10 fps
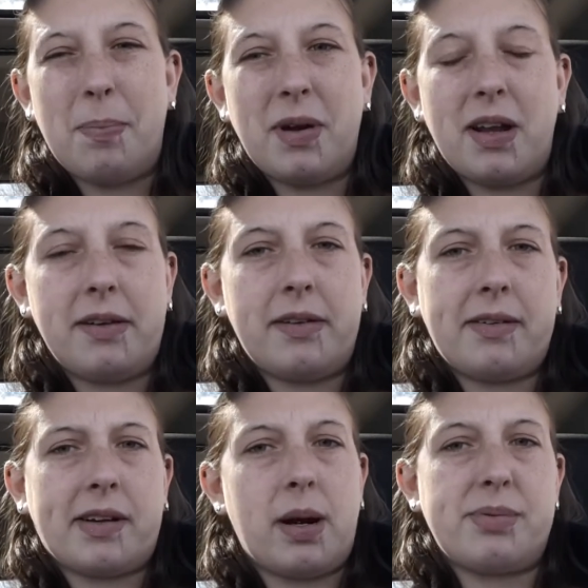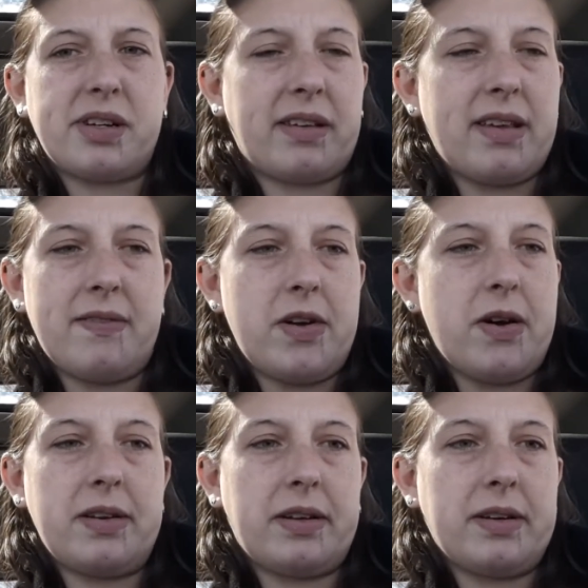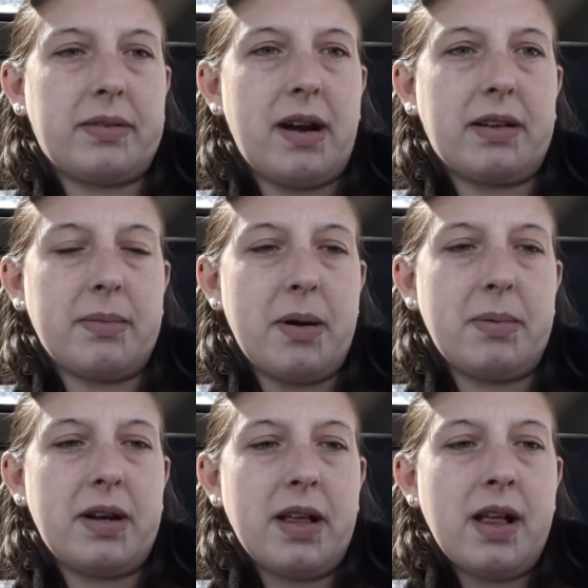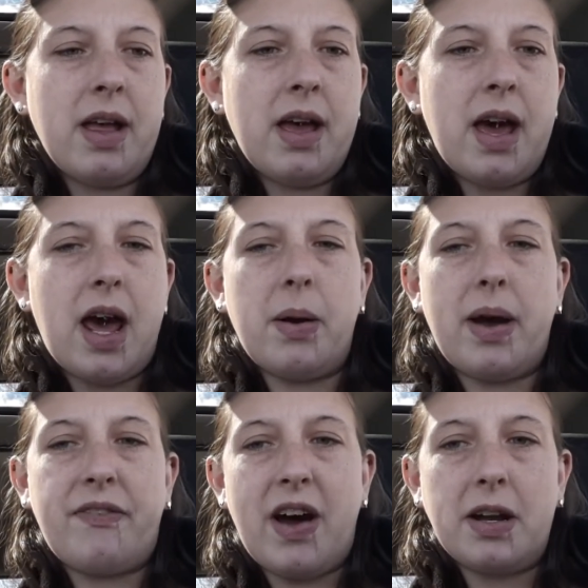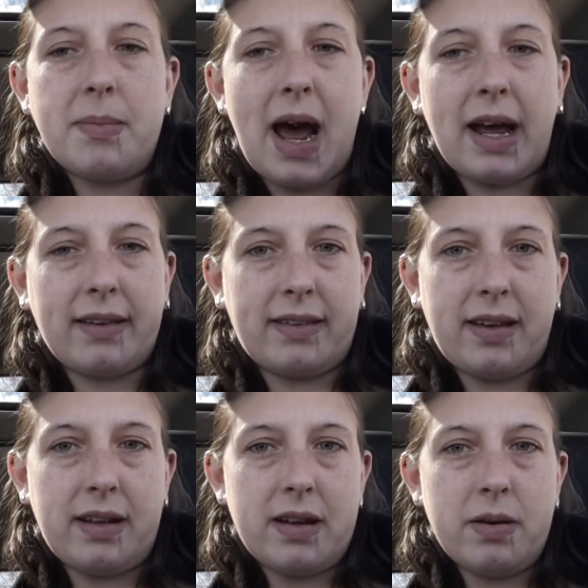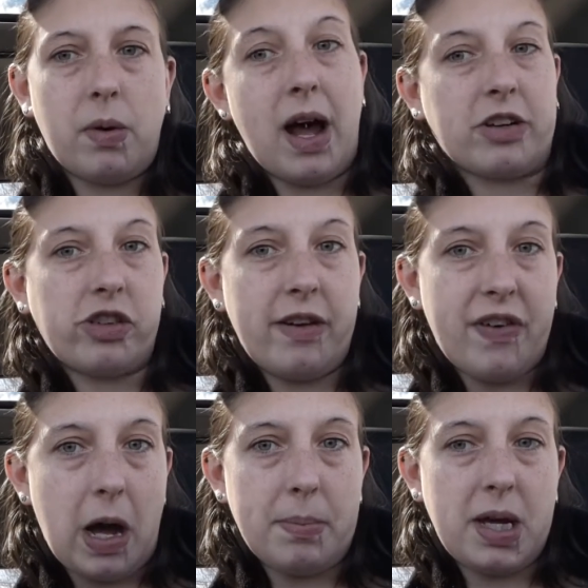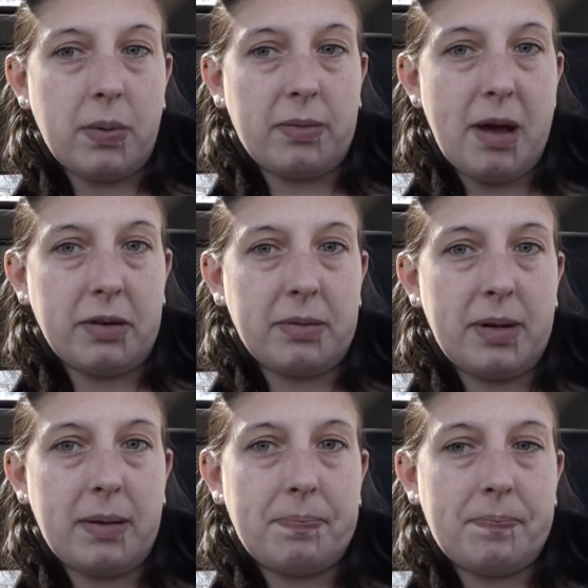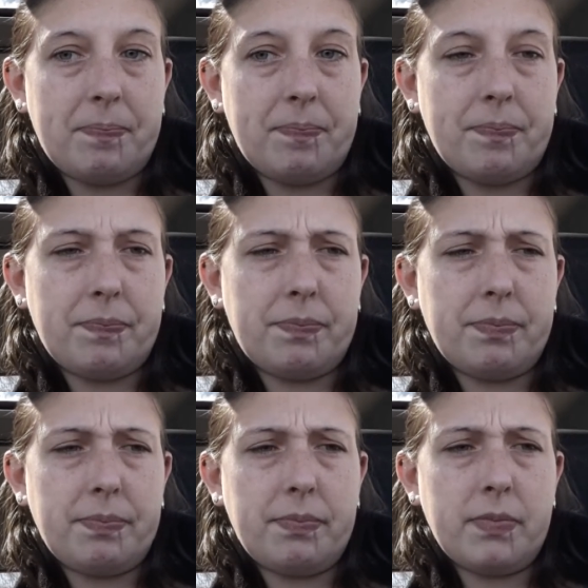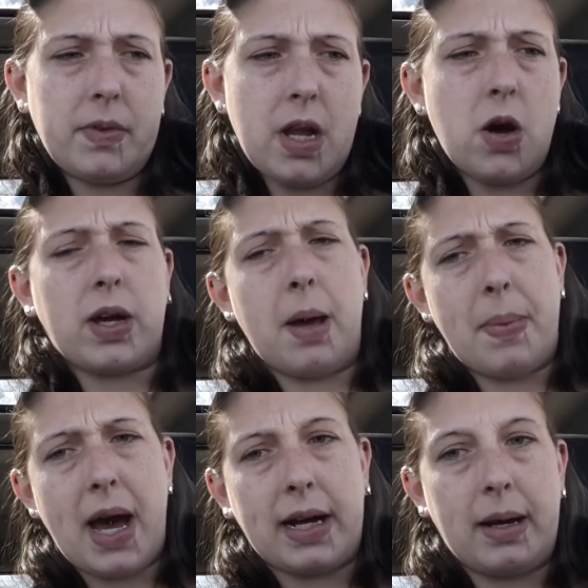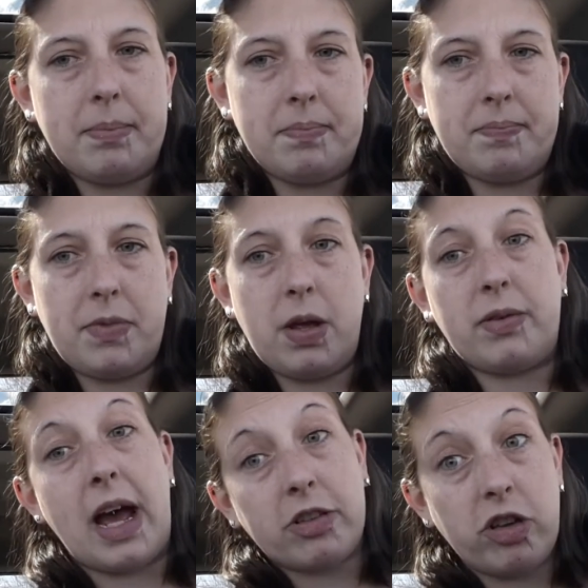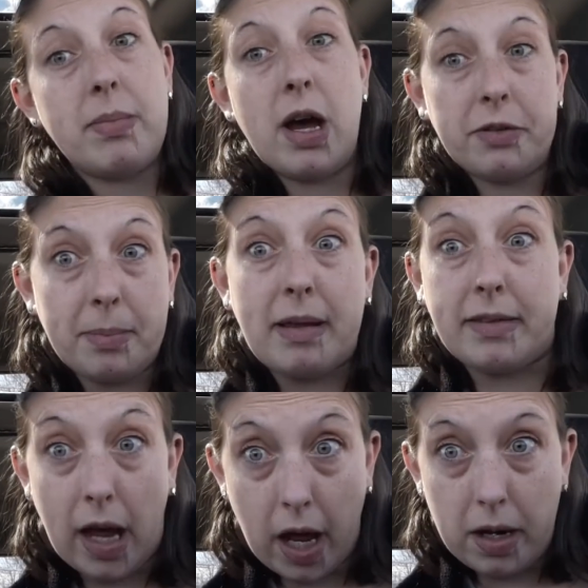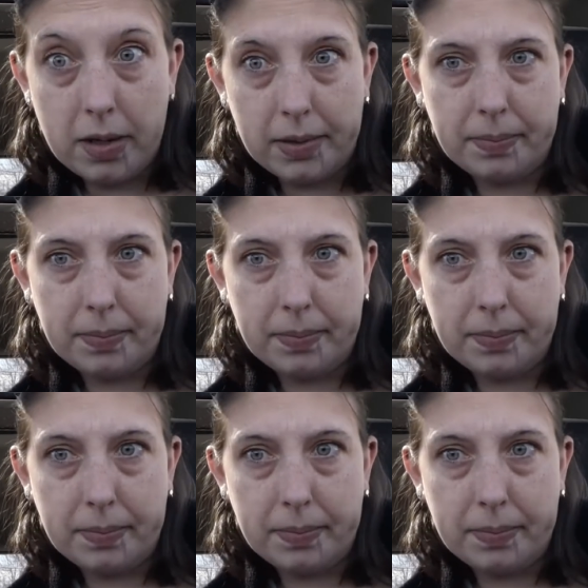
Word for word: I'll put it in the description because I have no idea right at the moment. Anyway, I found a magazine. Well, actually, it found me. It was mailed to me. Okay, back up. It was actually mailed to my son.